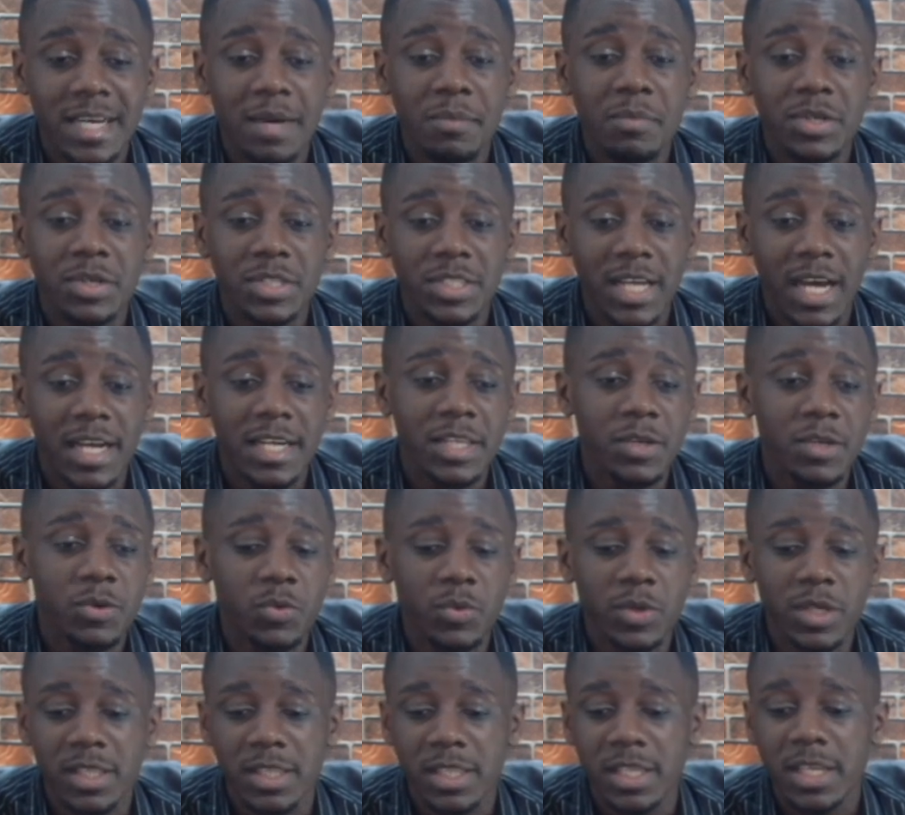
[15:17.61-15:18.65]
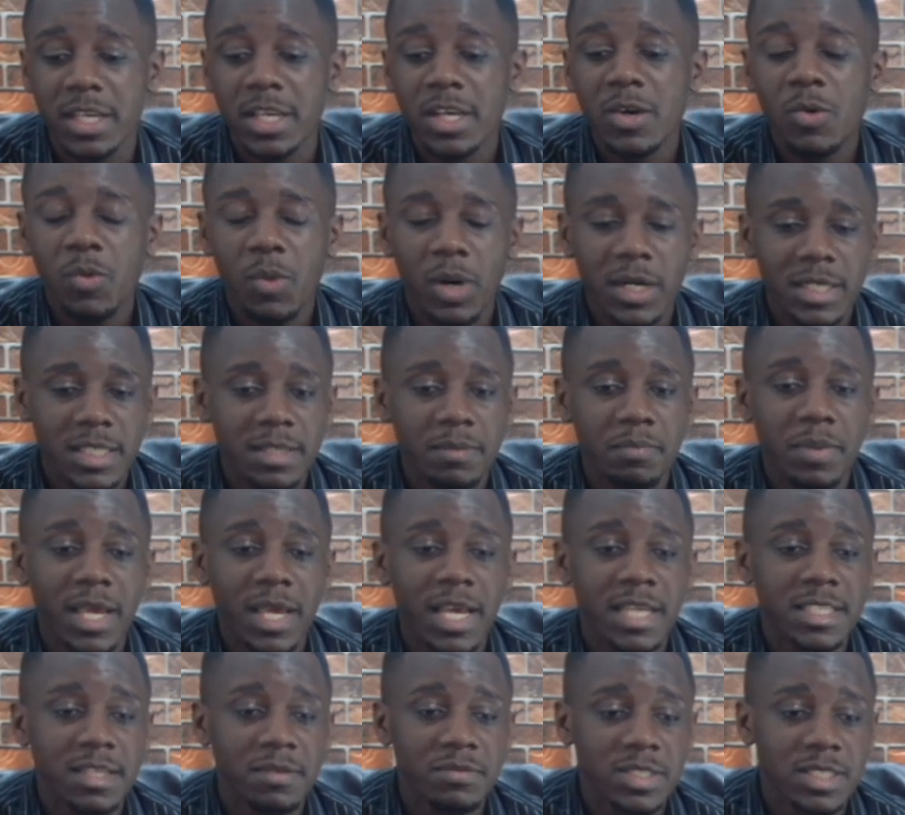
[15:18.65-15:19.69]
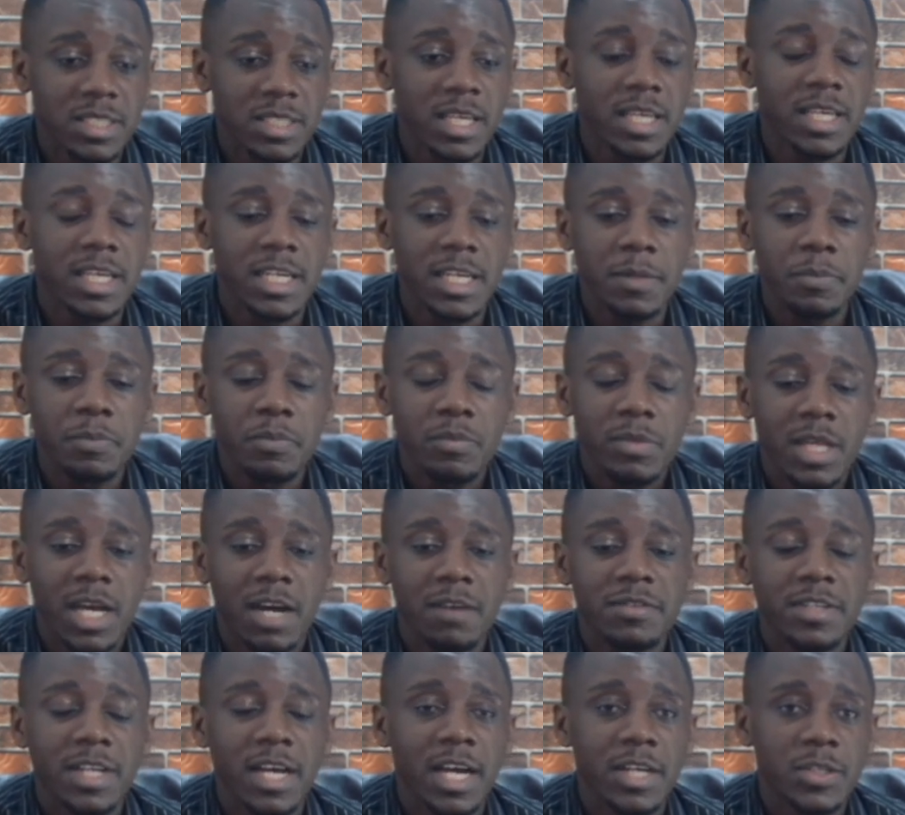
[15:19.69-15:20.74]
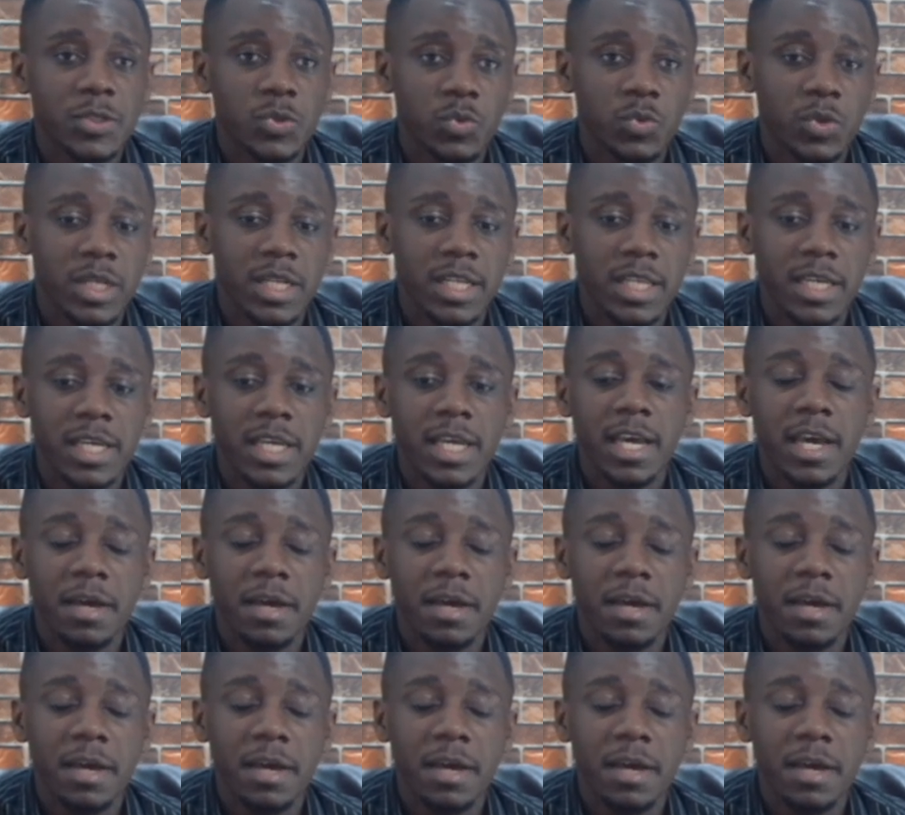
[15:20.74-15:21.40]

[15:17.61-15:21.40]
I'm returning with what the players have said after us winning.